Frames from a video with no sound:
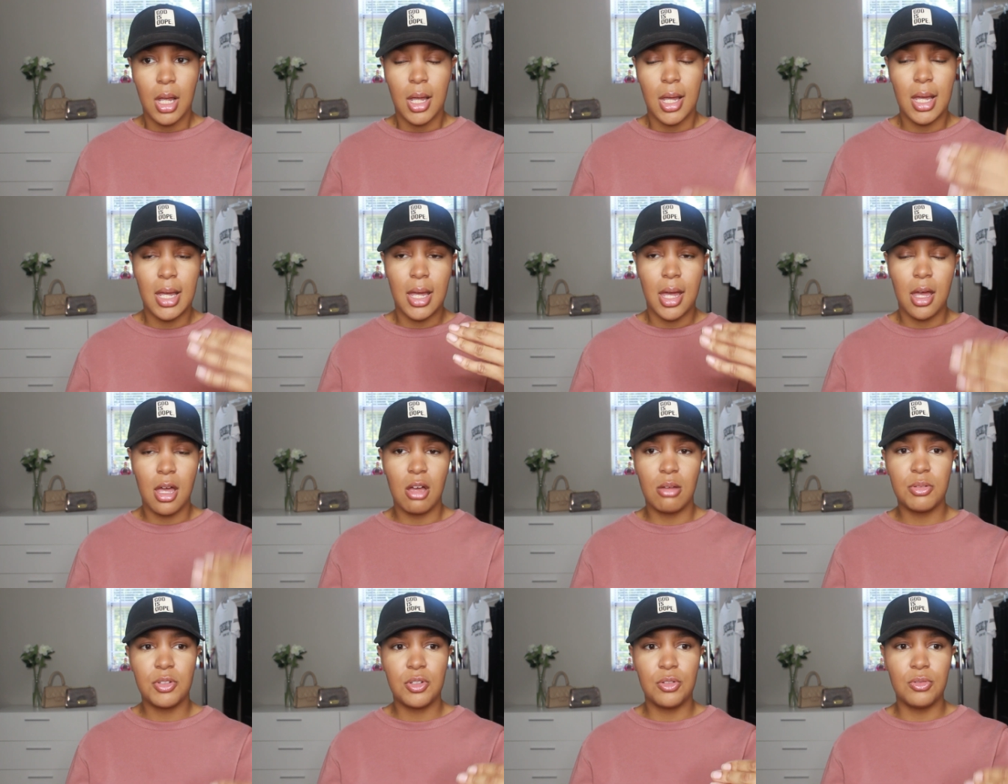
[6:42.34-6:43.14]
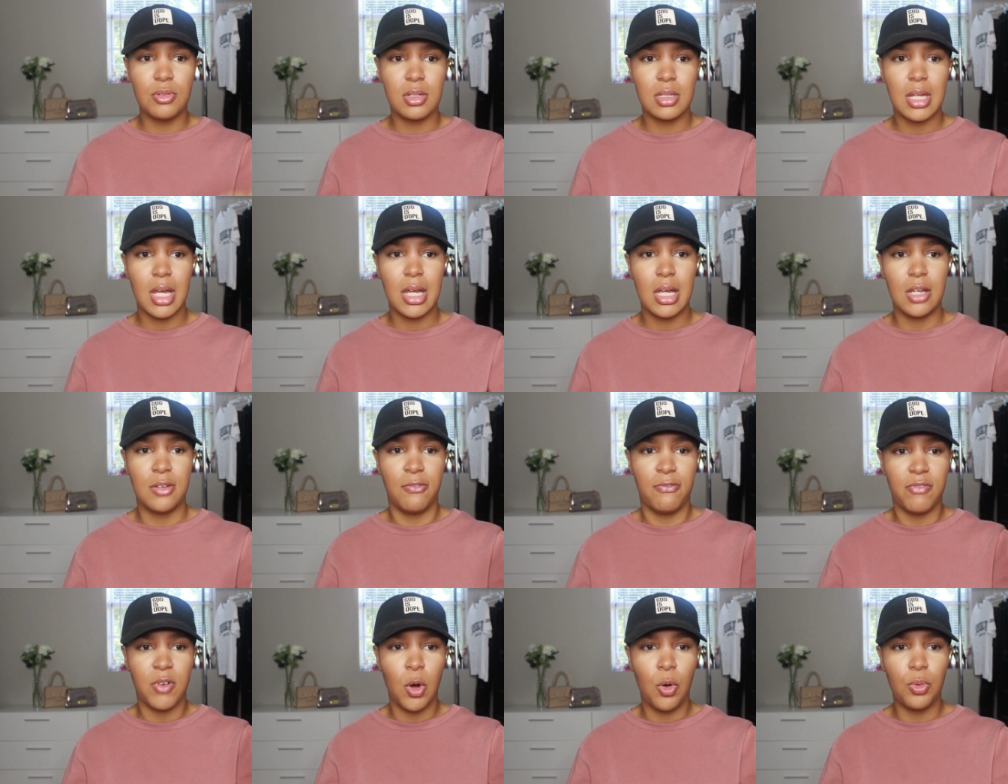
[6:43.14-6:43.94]
it helps you stay
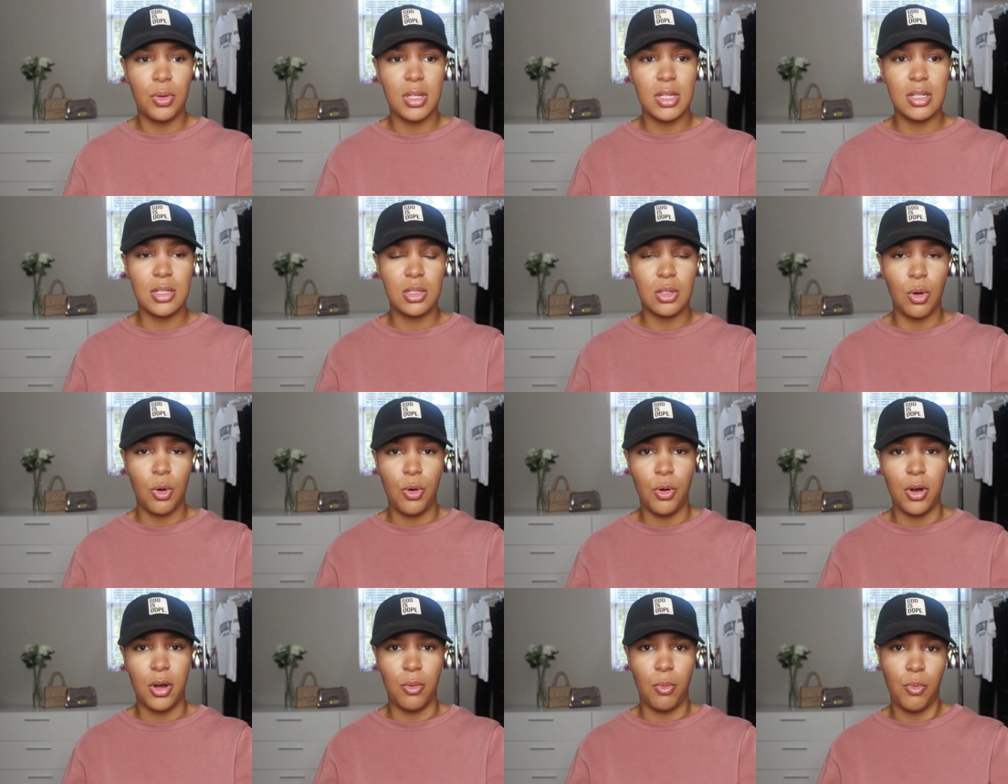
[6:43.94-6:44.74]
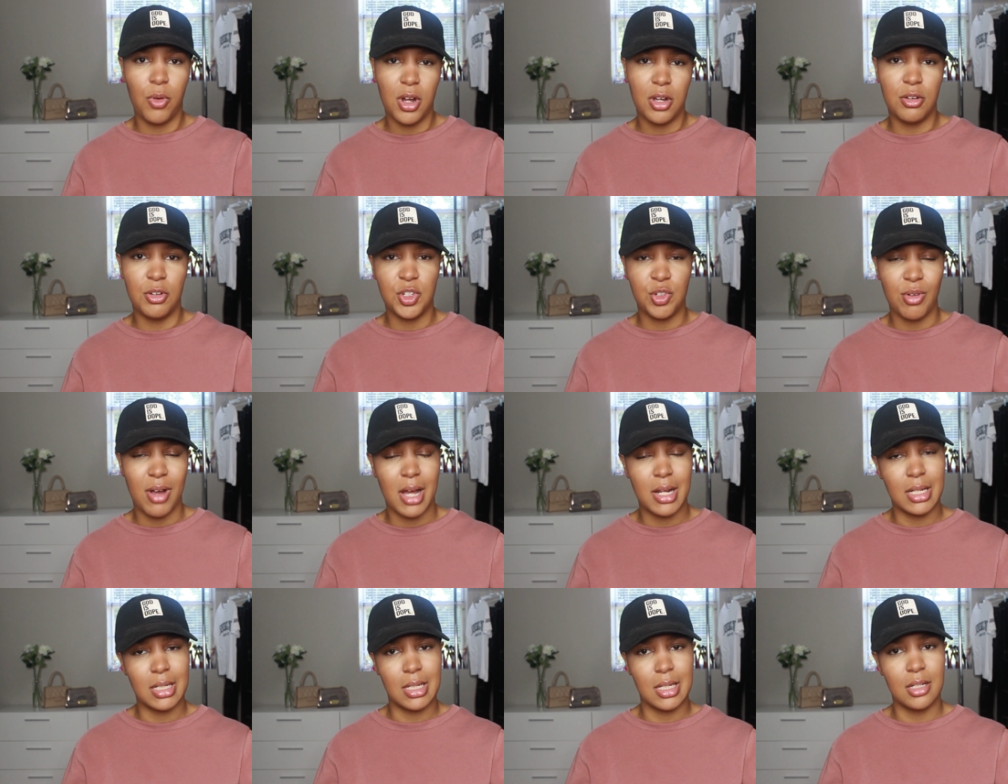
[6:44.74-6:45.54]
focused on where you're
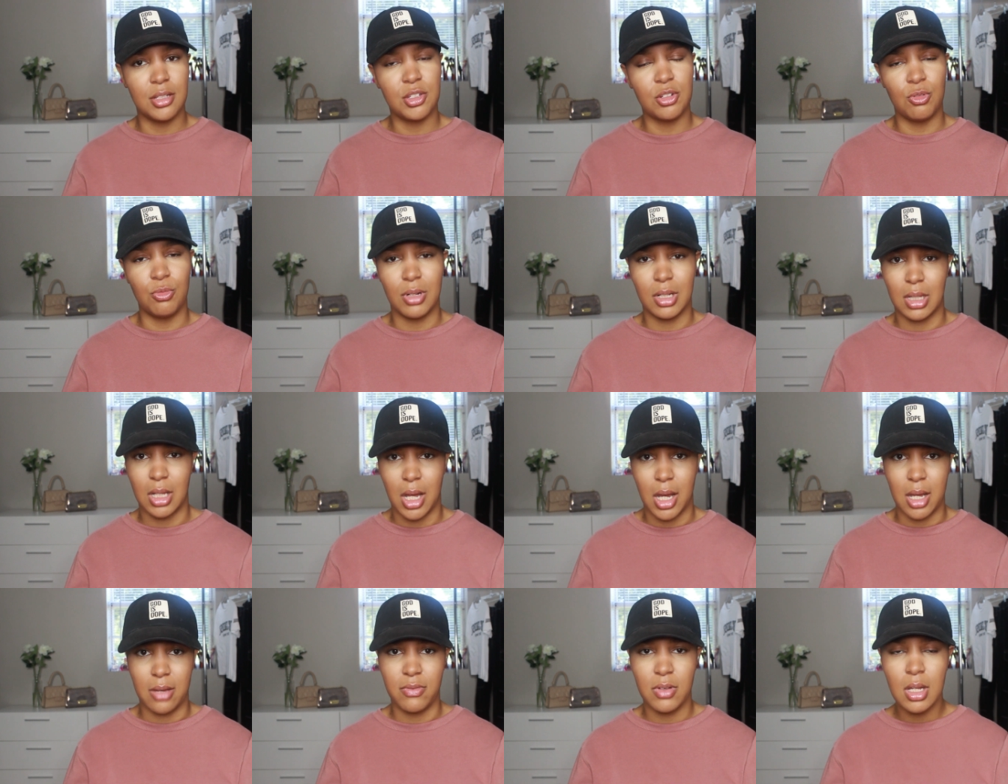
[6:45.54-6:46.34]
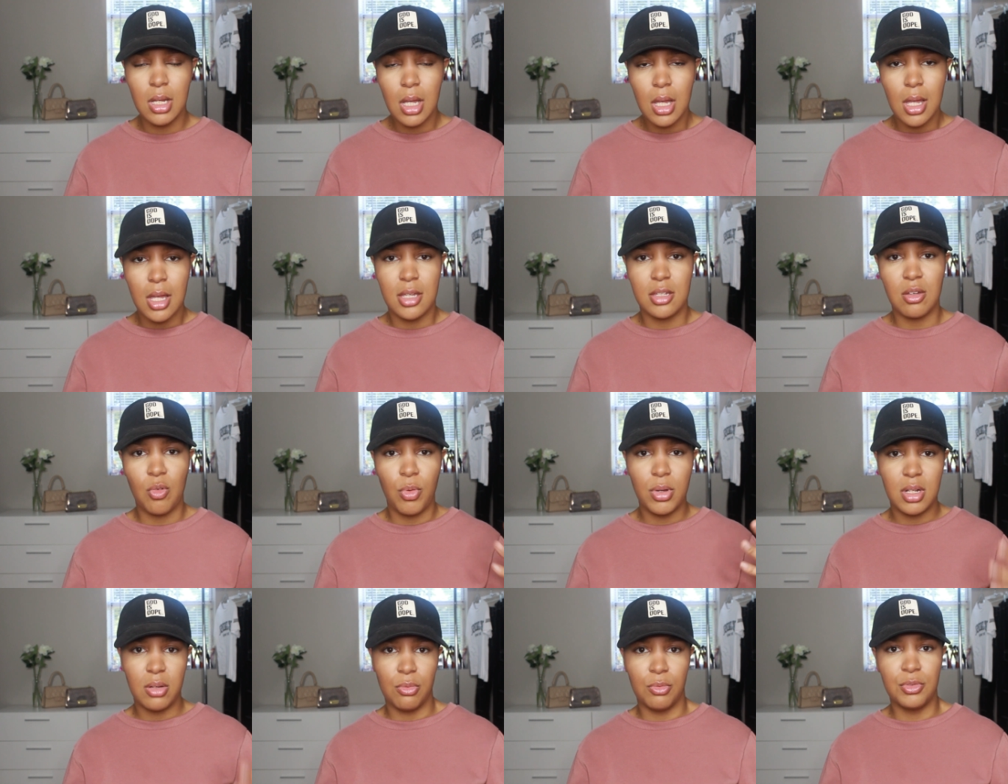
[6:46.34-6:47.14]
trying to get to in life and so
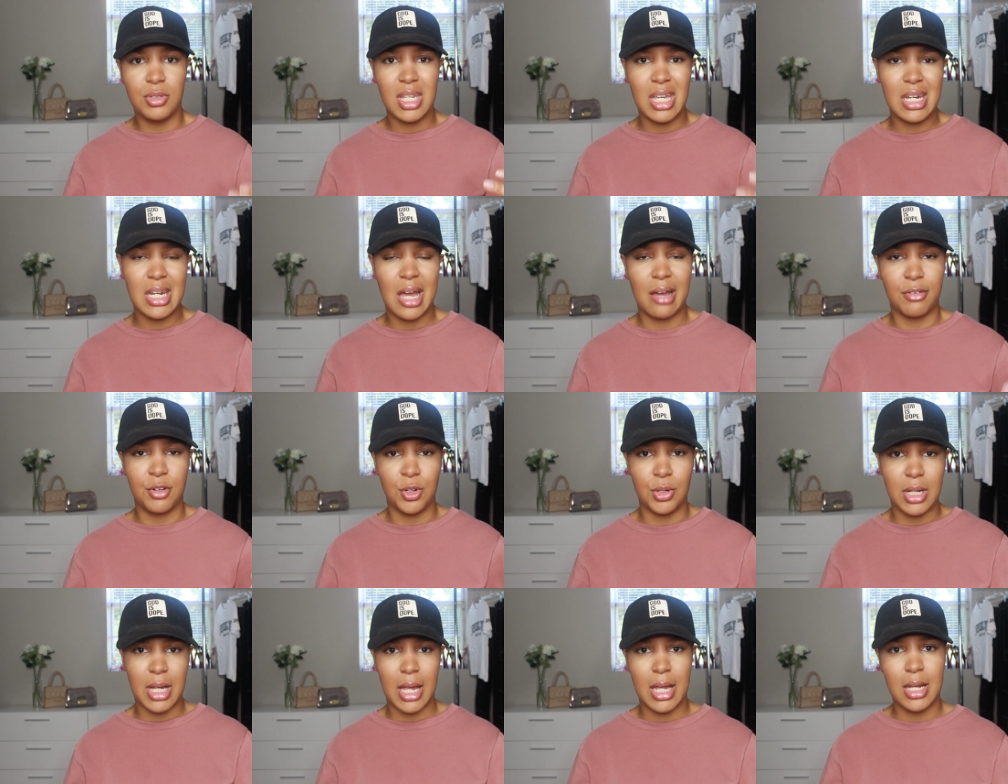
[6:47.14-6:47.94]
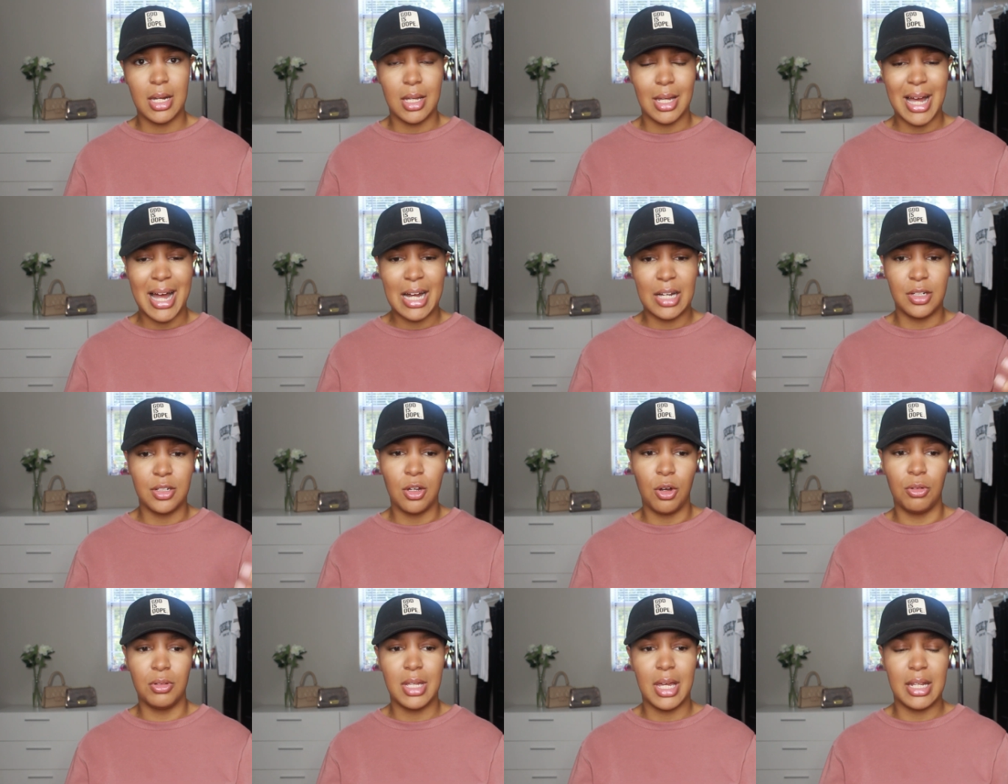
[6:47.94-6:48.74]
with the routine i created i
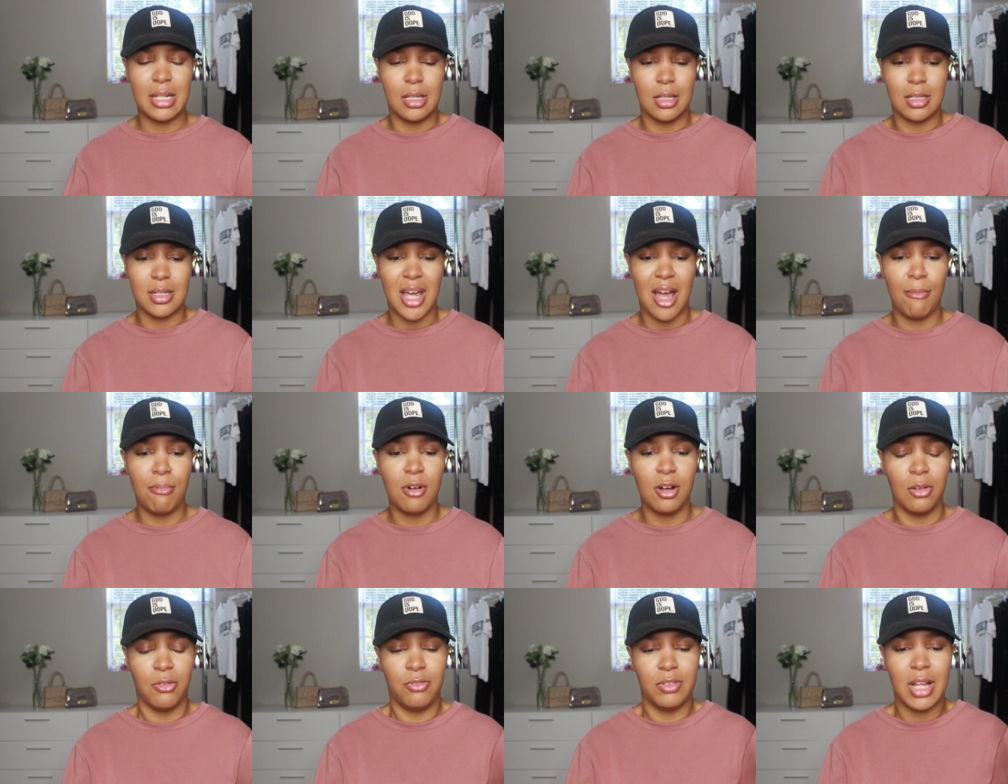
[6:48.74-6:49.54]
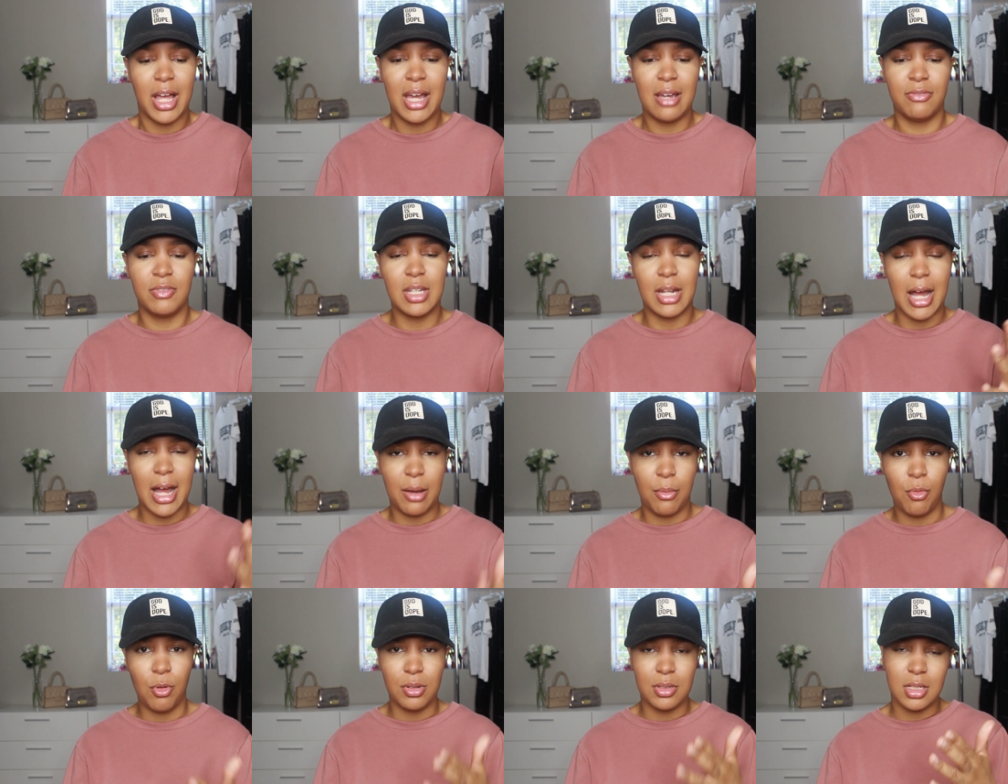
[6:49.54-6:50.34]
know that the type of life that
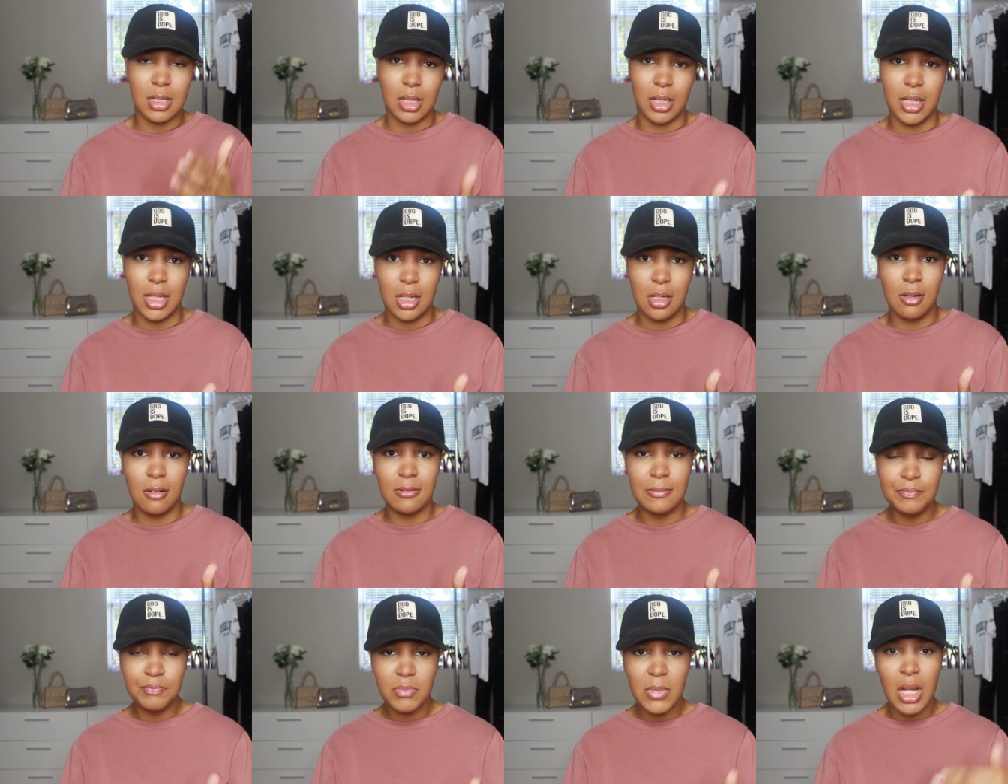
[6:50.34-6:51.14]
i want to live